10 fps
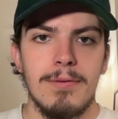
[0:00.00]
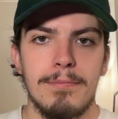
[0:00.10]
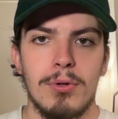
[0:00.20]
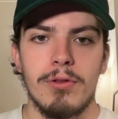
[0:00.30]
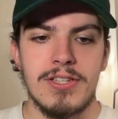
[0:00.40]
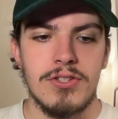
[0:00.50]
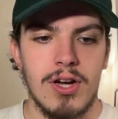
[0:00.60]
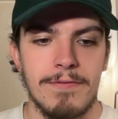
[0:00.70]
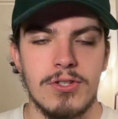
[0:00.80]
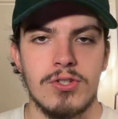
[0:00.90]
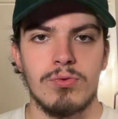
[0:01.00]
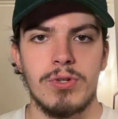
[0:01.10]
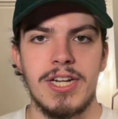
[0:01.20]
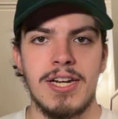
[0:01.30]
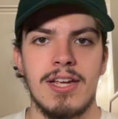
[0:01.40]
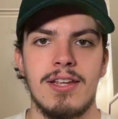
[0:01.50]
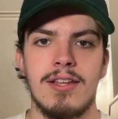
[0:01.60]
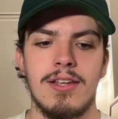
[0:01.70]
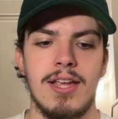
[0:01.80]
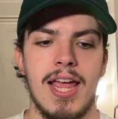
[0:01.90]
Pull this off the screen
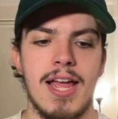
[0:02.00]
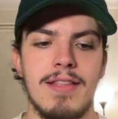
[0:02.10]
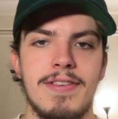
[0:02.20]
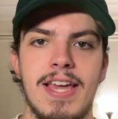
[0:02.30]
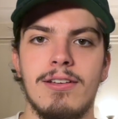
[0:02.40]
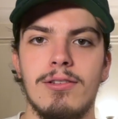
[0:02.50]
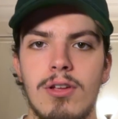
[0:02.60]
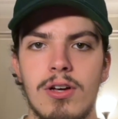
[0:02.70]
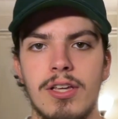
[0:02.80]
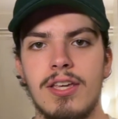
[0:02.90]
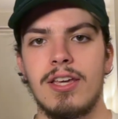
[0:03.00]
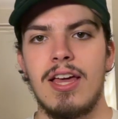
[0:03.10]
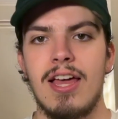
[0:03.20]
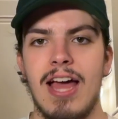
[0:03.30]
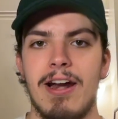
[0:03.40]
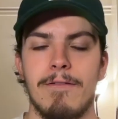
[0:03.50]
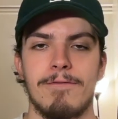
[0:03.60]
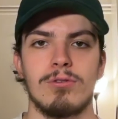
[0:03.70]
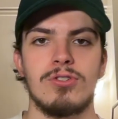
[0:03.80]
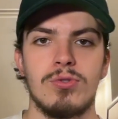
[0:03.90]
and take a look at our
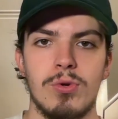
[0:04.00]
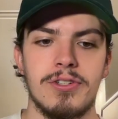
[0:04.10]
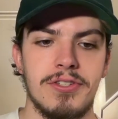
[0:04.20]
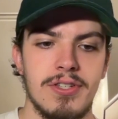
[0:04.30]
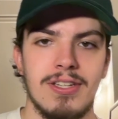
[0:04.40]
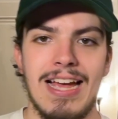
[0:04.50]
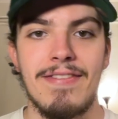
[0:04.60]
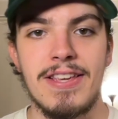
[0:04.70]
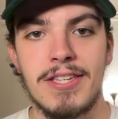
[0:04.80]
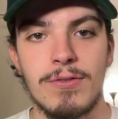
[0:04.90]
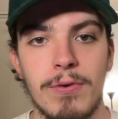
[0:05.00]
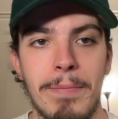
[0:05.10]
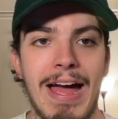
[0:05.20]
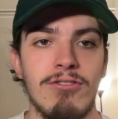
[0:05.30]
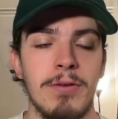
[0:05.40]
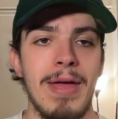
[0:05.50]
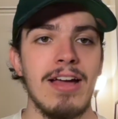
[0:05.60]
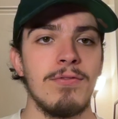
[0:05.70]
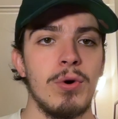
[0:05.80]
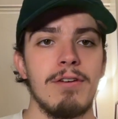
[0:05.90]
first source. And this is from Patrick
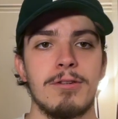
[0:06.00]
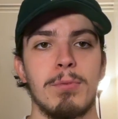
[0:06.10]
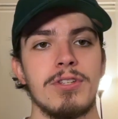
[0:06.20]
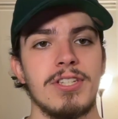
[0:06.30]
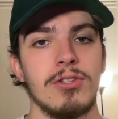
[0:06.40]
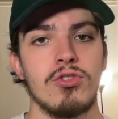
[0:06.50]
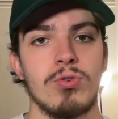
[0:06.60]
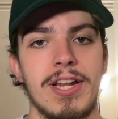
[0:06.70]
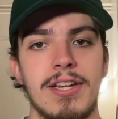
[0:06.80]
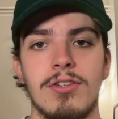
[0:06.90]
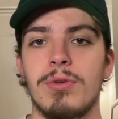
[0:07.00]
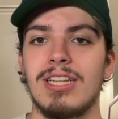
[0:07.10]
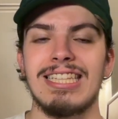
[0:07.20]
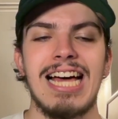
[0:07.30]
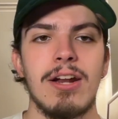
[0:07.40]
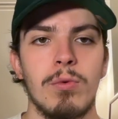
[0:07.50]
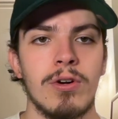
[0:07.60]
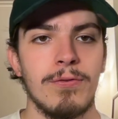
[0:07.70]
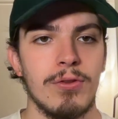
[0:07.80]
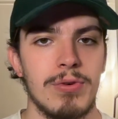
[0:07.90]
McAvoy of Sports Illustrated, doing a lot of
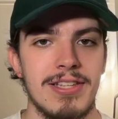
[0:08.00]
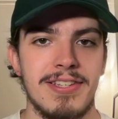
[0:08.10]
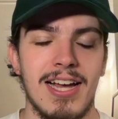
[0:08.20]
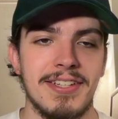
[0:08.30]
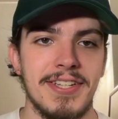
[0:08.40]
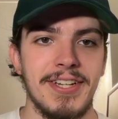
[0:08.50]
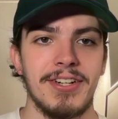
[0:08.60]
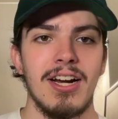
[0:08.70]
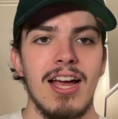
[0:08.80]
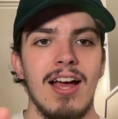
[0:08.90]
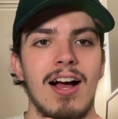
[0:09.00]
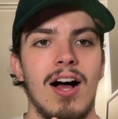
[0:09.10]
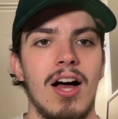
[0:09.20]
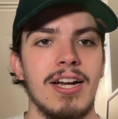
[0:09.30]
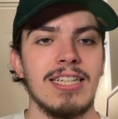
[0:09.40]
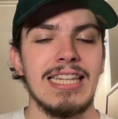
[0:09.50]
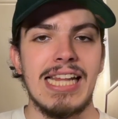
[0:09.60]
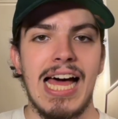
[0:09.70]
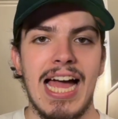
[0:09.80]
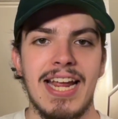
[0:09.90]
work for the Red Sox here
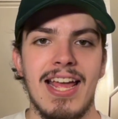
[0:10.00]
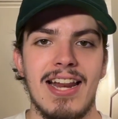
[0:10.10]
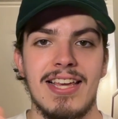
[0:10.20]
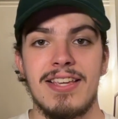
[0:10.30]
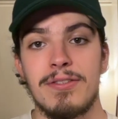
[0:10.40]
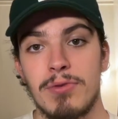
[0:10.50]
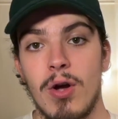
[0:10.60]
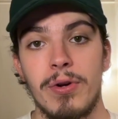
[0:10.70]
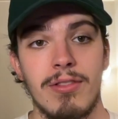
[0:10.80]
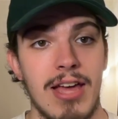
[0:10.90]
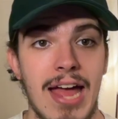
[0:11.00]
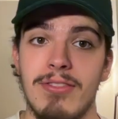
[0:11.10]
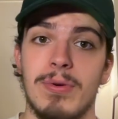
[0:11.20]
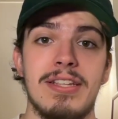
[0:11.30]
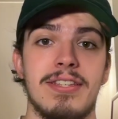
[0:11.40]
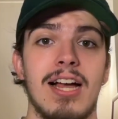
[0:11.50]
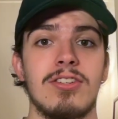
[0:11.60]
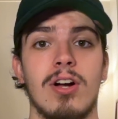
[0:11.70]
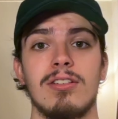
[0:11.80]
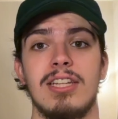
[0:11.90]
online, and he's noted that the Red Sox
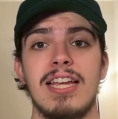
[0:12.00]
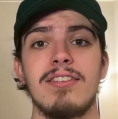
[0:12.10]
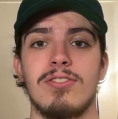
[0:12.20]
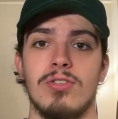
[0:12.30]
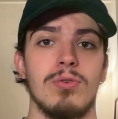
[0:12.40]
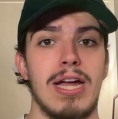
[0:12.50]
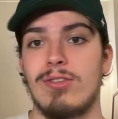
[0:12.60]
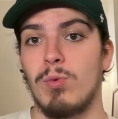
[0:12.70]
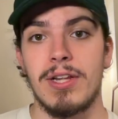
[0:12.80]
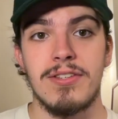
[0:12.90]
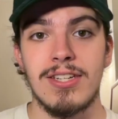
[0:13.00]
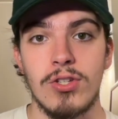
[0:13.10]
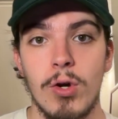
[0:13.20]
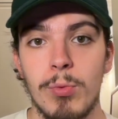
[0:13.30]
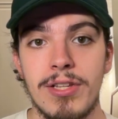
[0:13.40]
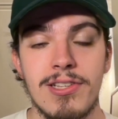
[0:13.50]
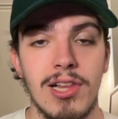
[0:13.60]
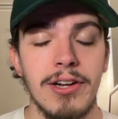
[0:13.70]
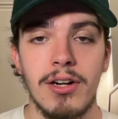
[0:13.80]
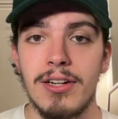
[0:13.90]
are linked to a 26 home run
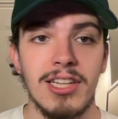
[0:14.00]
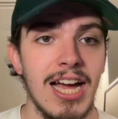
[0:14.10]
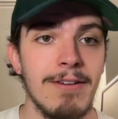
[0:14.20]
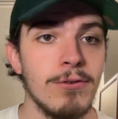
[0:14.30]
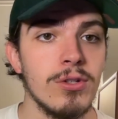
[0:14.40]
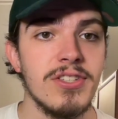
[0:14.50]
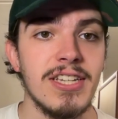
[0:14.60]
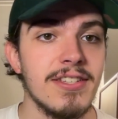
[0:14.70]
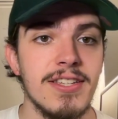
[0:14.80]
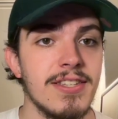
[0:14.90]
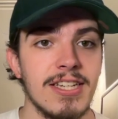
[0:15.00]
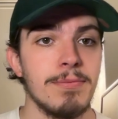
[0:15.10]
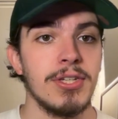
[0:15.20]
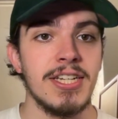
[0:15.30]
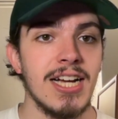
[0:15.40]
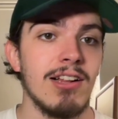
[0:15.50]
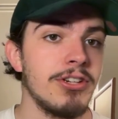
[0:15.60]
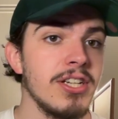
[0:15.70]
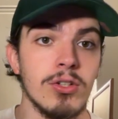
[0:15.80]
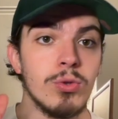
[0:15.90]
slugger in line for a $66 million
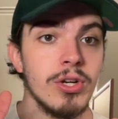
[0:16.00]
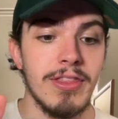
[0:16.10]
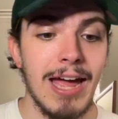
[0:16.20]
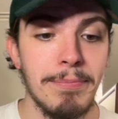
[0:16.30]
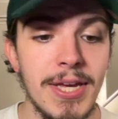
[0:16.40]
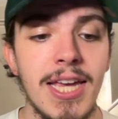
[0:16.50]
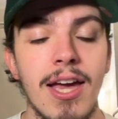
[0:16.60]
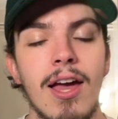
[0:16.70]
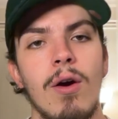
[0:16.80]
deal. Who could that be?